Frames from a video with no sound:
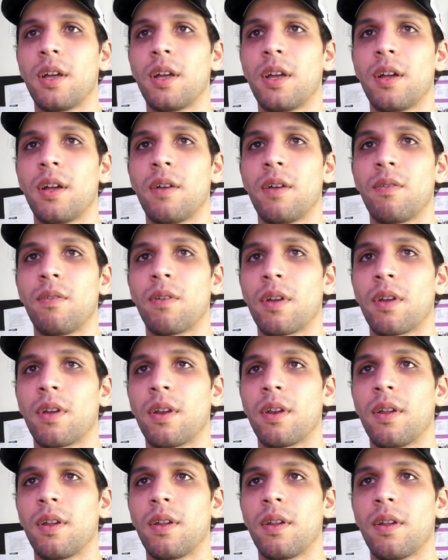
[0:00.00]
running.
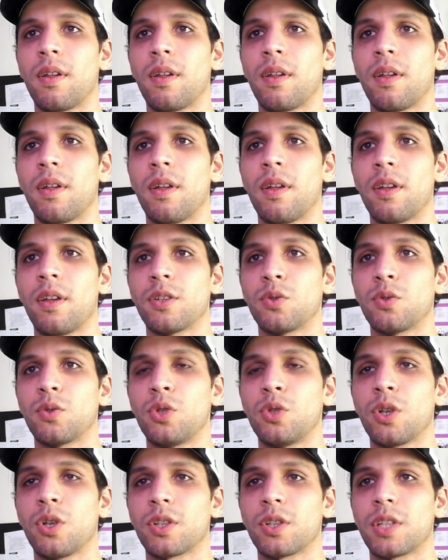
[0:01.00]
It's
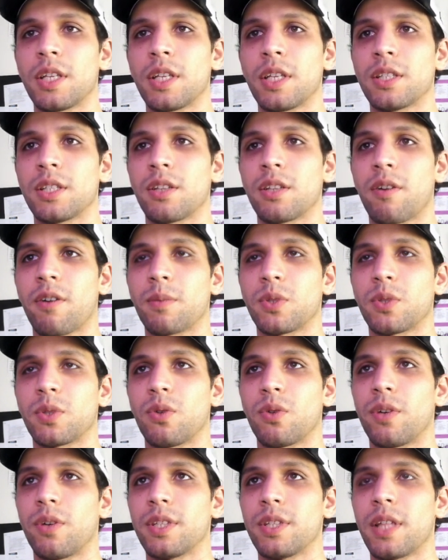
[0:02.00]
just Instagram
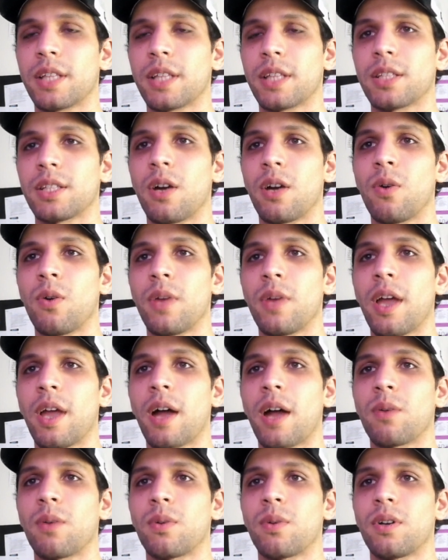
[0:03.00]
stories. That's the only
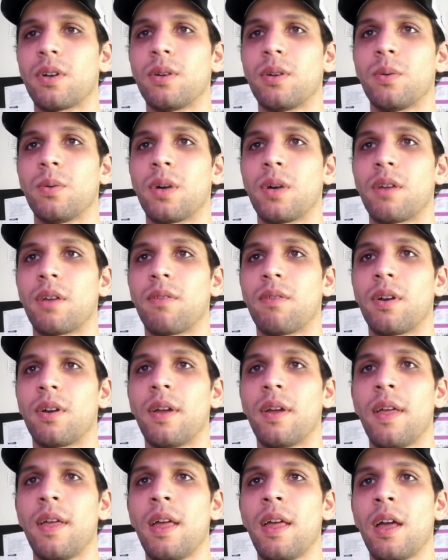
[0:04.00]
ad we're going to run.
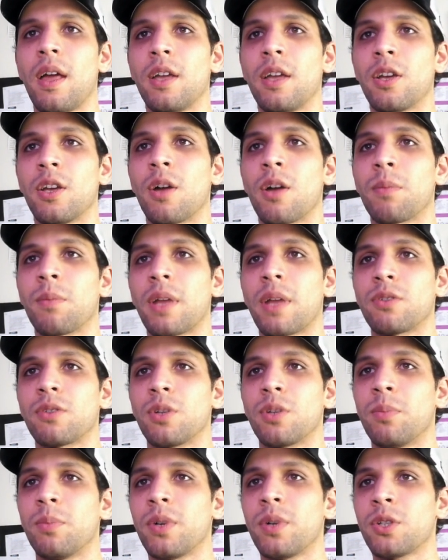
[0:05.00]
You come down to
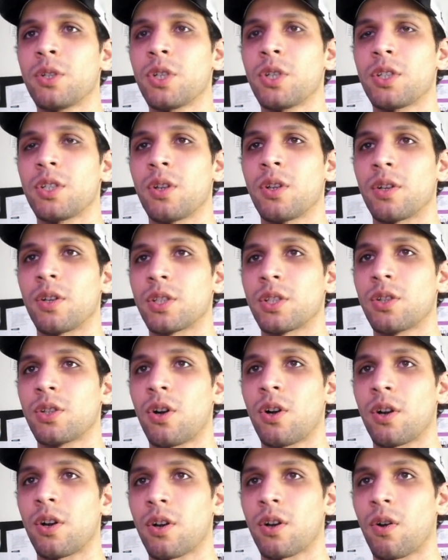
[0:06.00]
your budget. You're going to
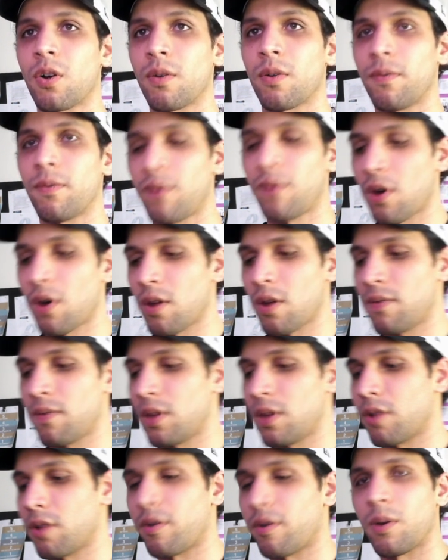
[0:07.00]
start on
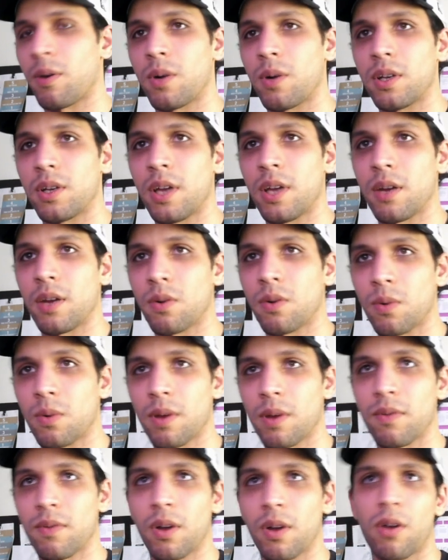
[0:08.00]
€5 a day, or
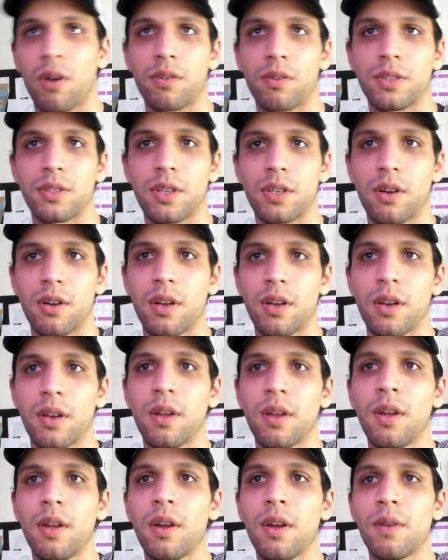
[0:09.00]
whatever currency you're in.
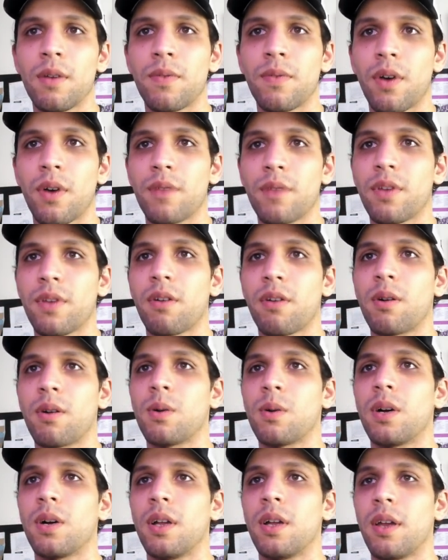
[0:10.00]

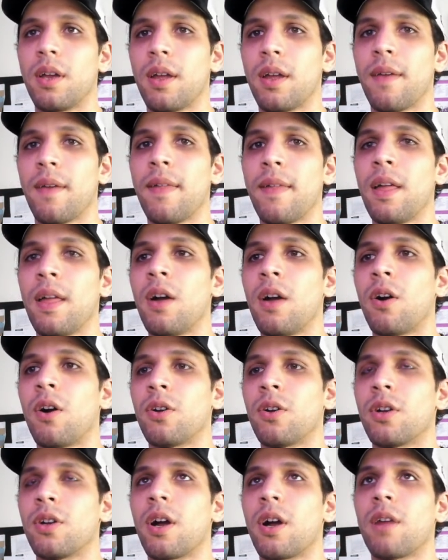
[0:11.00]
€5 a day on
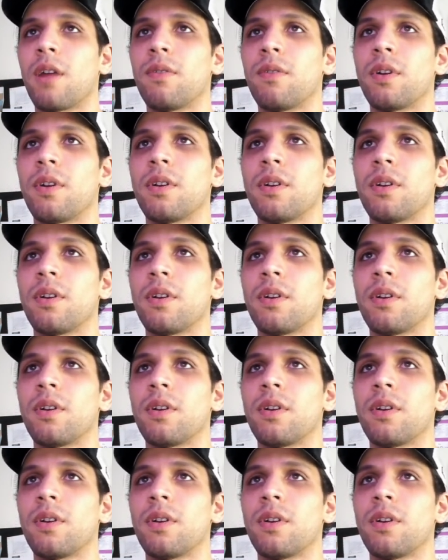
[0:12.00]
your advert.